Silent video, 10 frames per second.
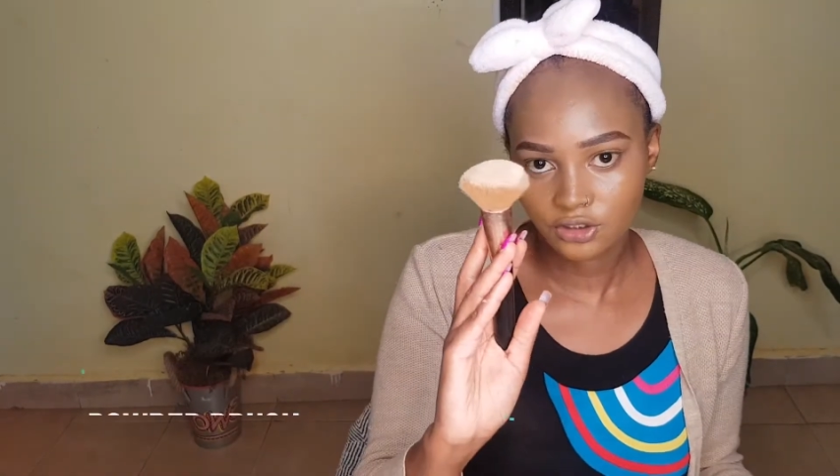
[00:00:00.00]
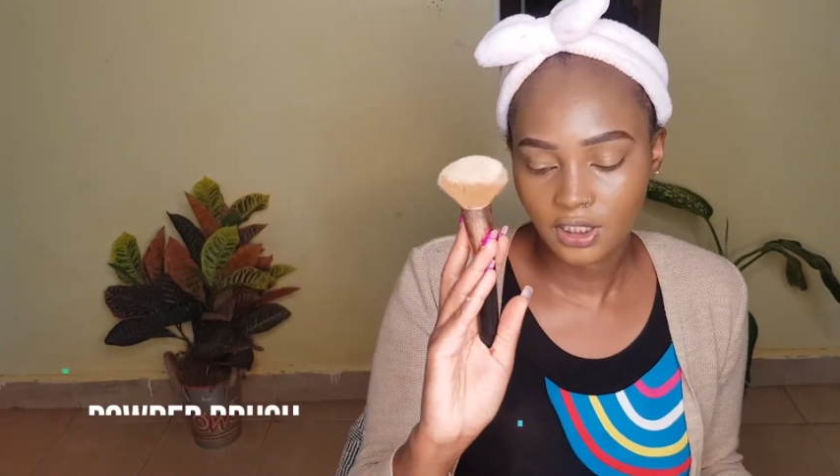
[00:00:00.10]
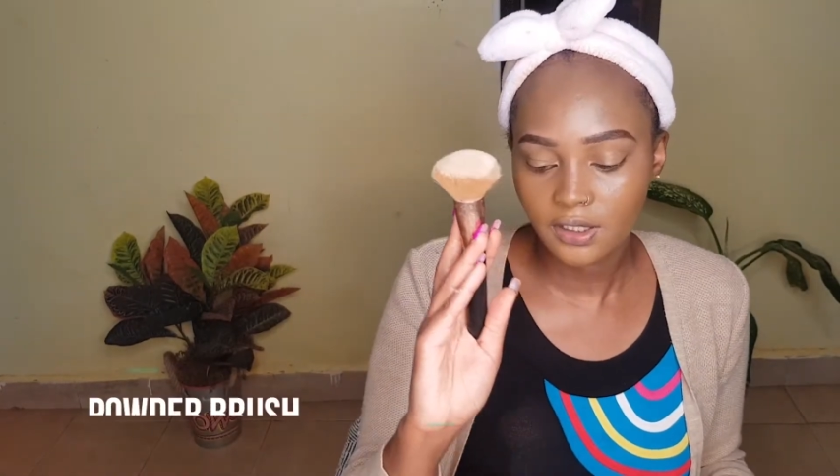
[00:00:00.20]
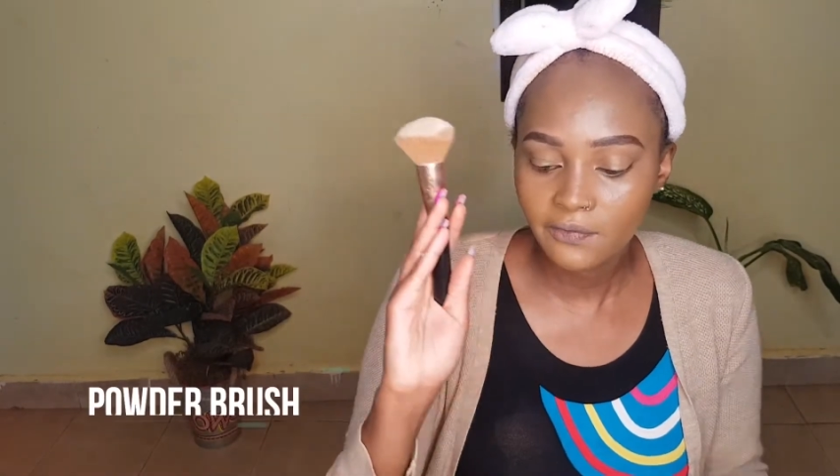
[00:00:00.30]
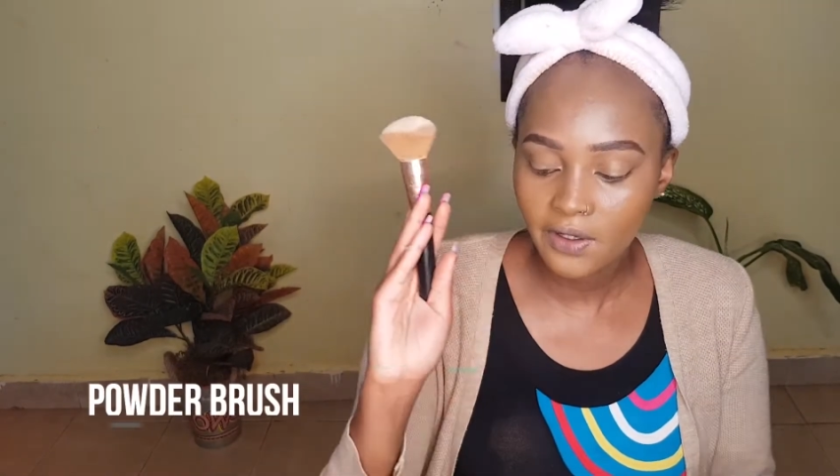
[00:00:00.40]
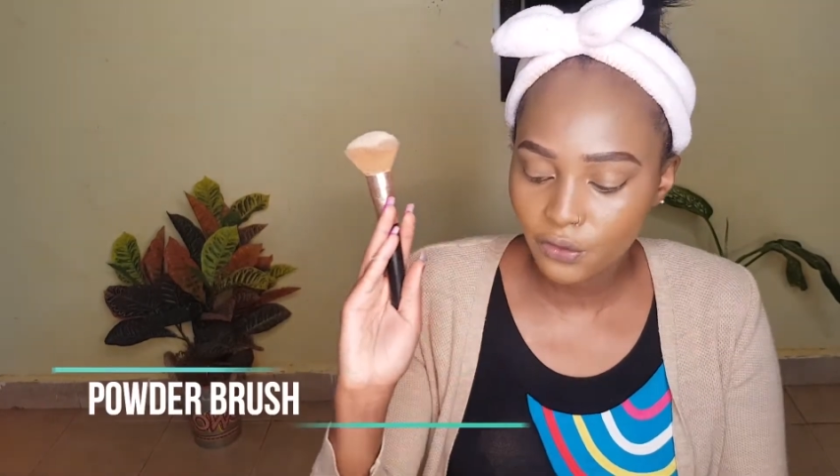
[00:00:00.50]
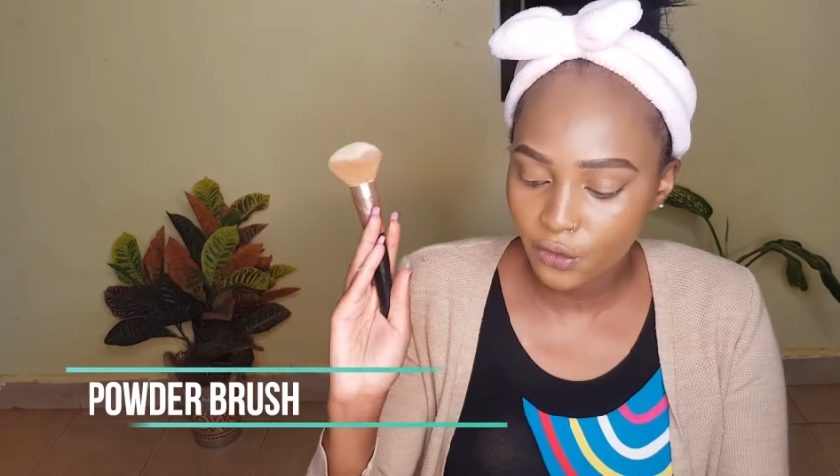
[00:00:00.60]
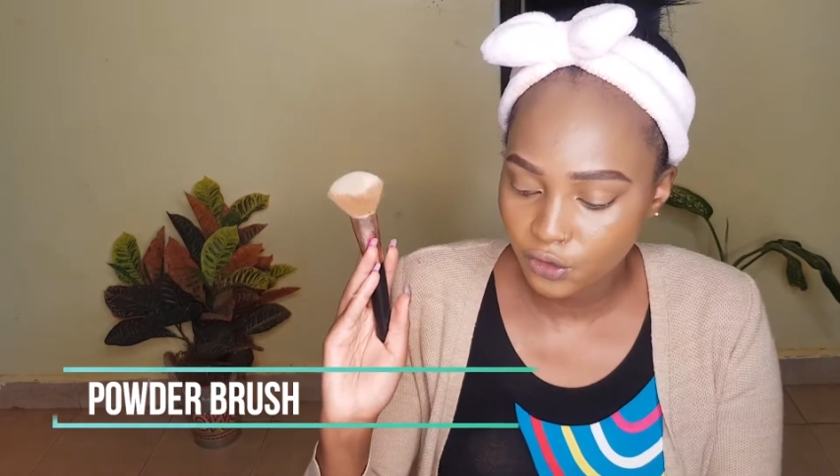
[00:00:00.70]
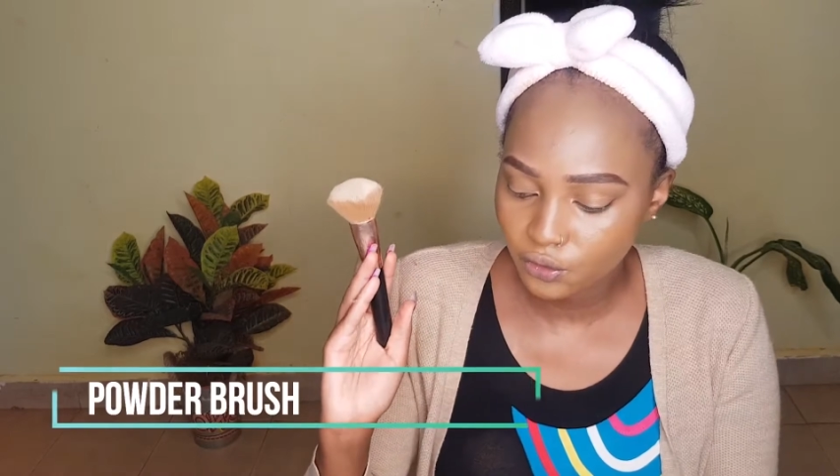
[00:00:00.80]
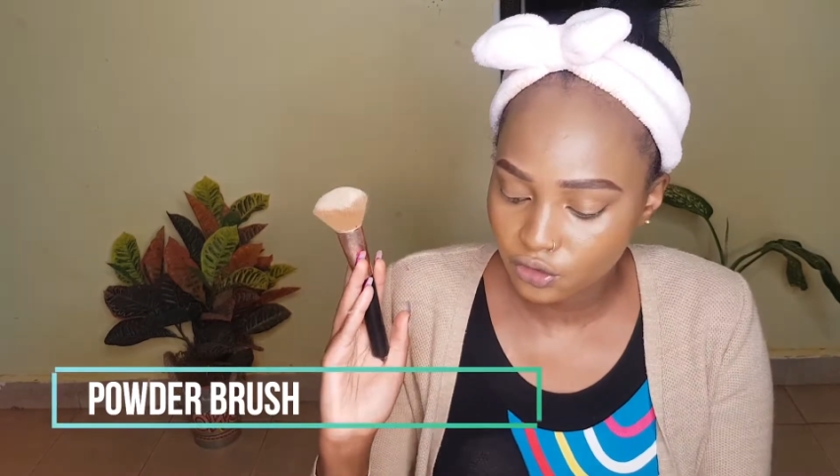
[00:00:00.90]
Even though
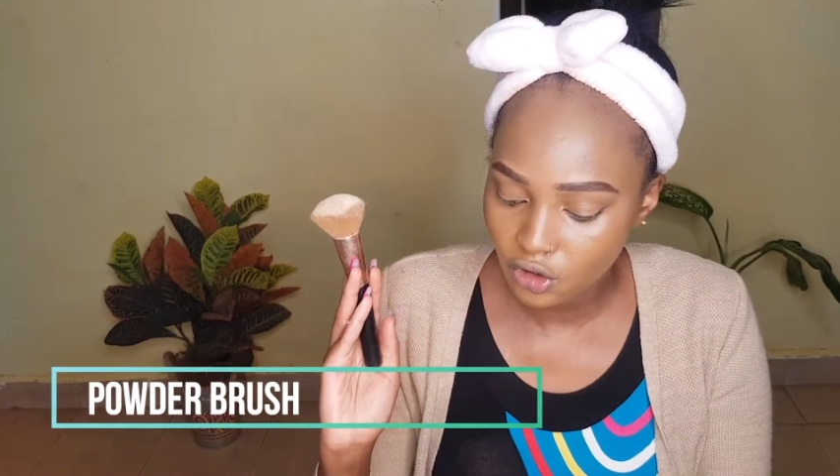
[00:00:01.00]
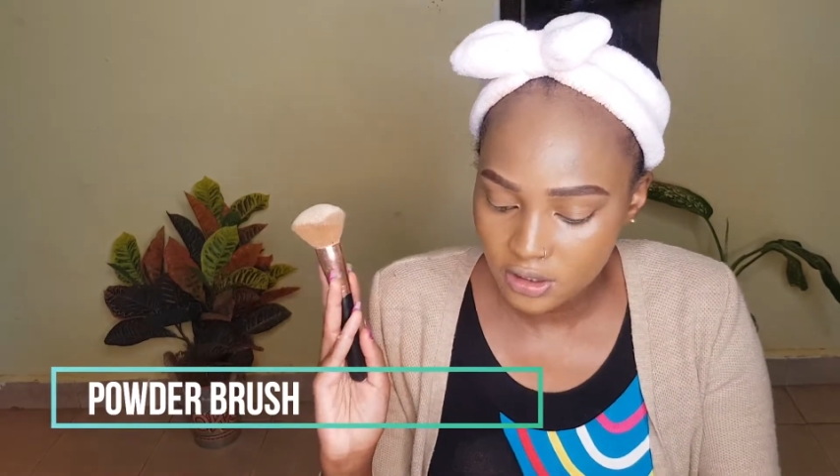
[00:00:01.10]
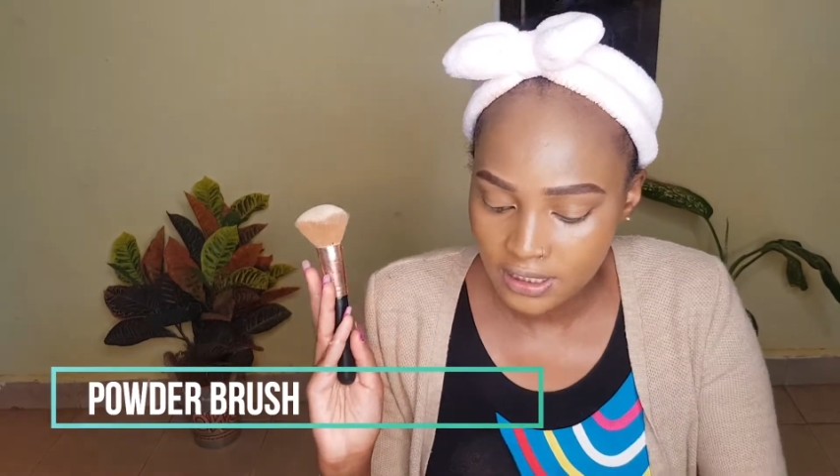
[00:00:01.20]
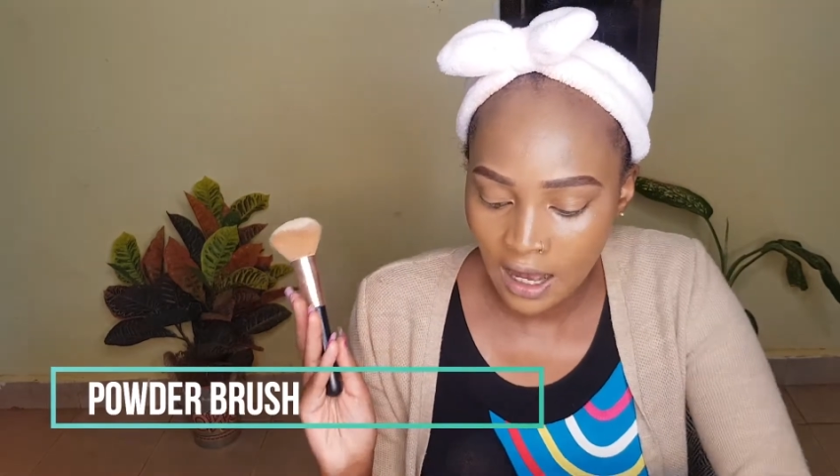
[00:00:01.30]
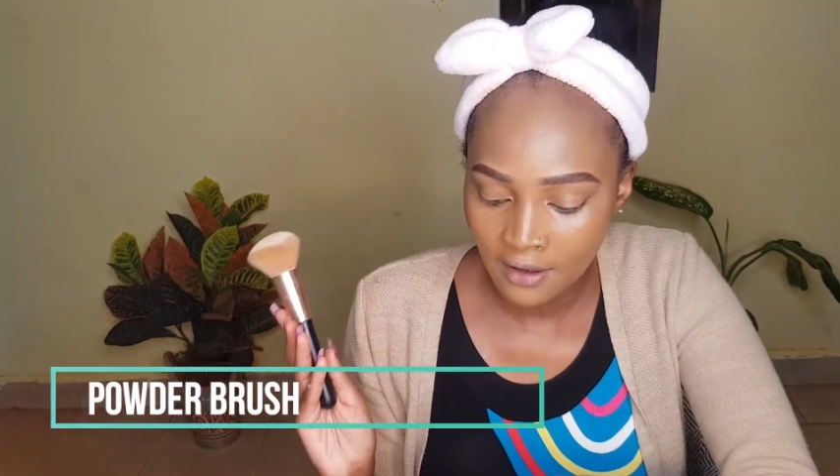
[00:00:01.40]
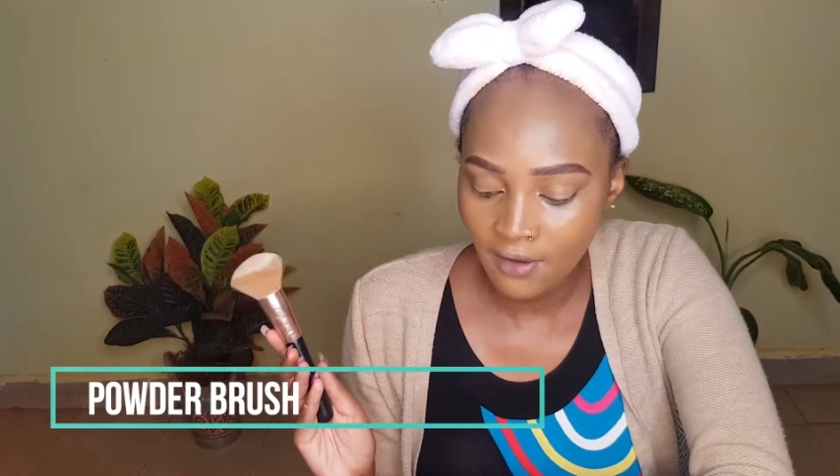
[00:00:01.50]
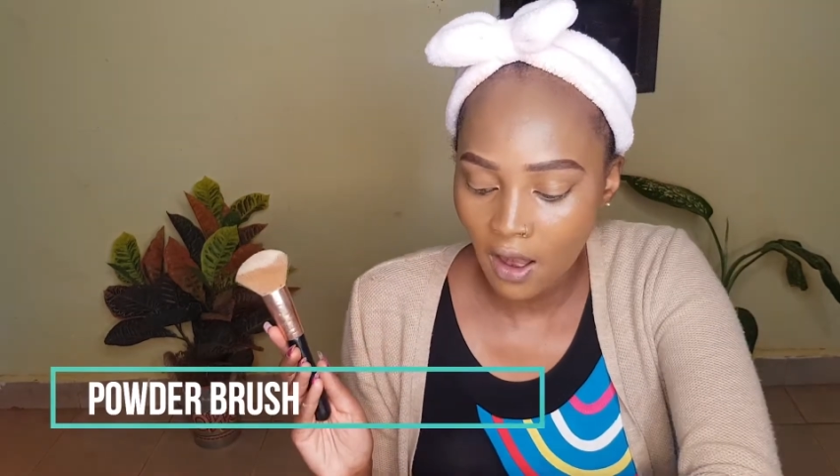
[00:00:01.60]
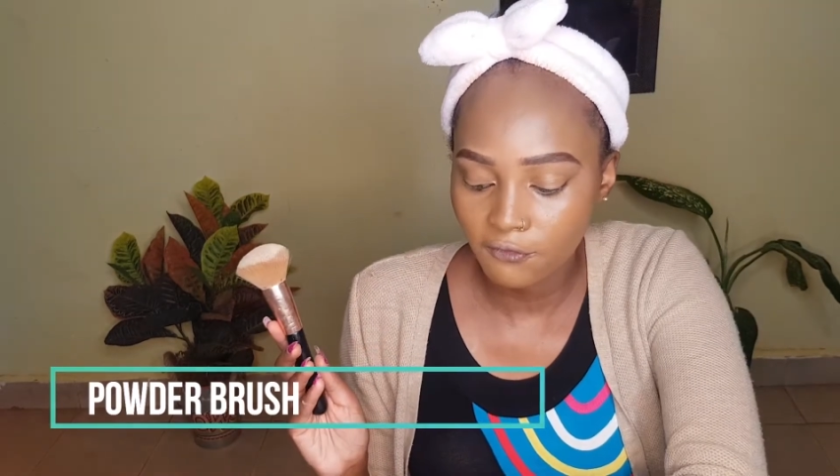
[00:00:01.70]
you don't have a